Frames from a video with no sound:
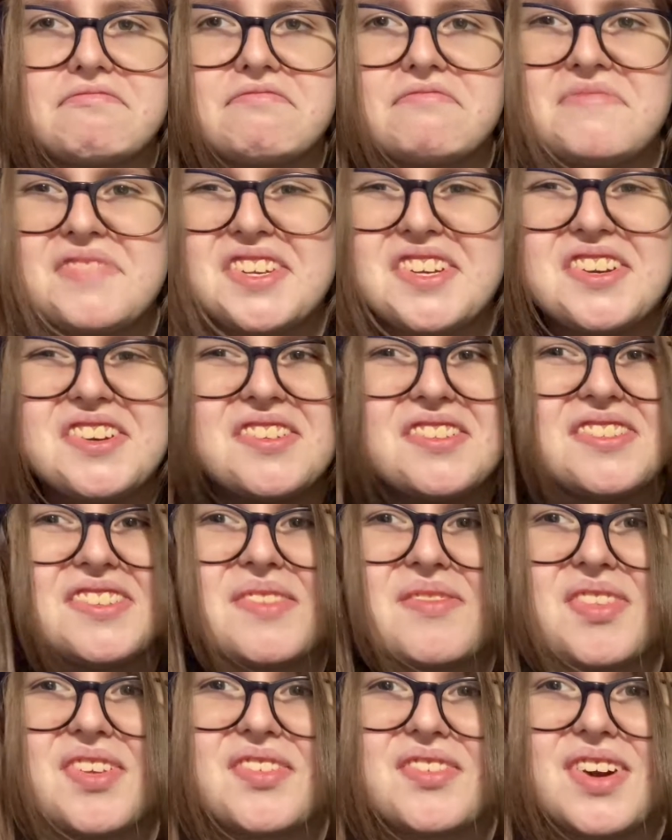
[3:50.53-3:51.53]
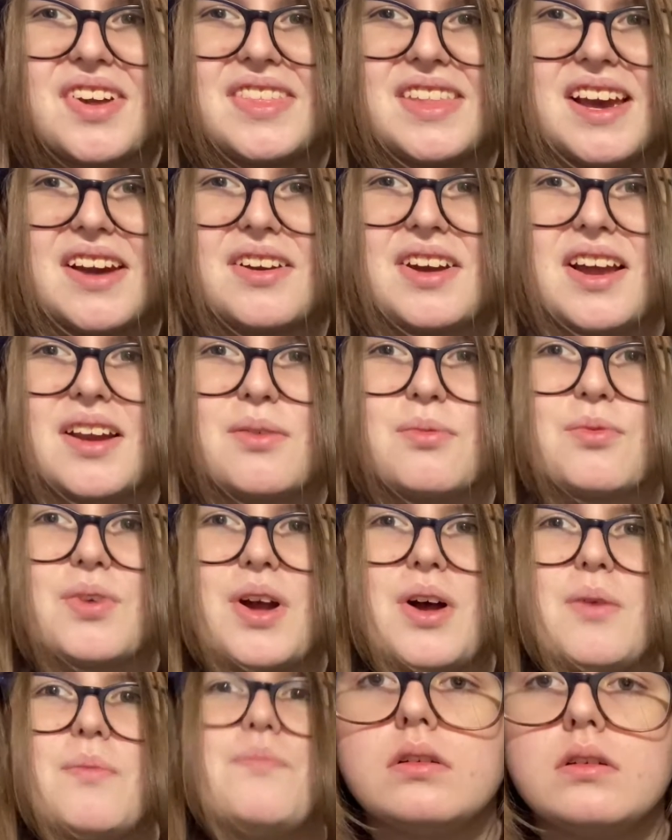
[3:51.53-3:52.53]
So you're doing something around that, kind of
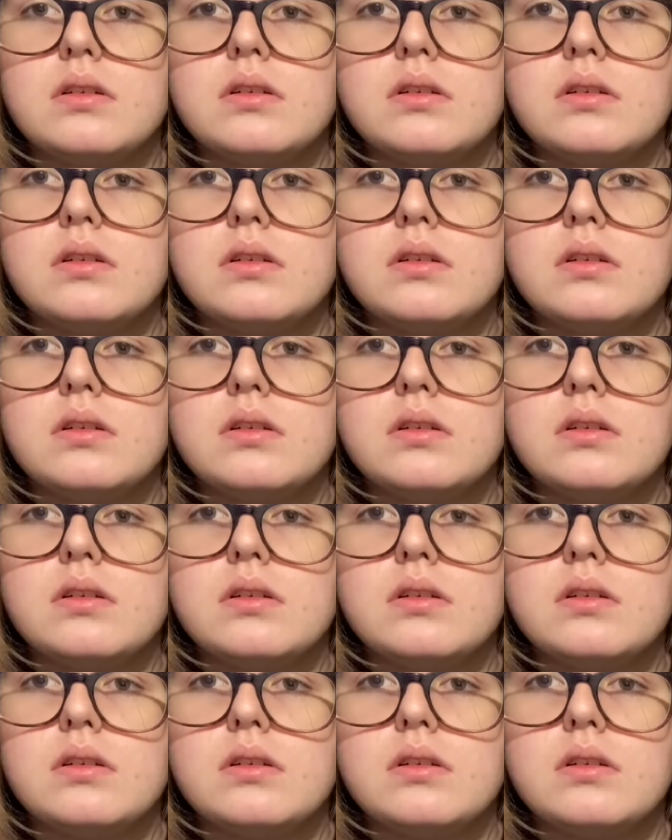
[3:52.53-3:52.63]
round.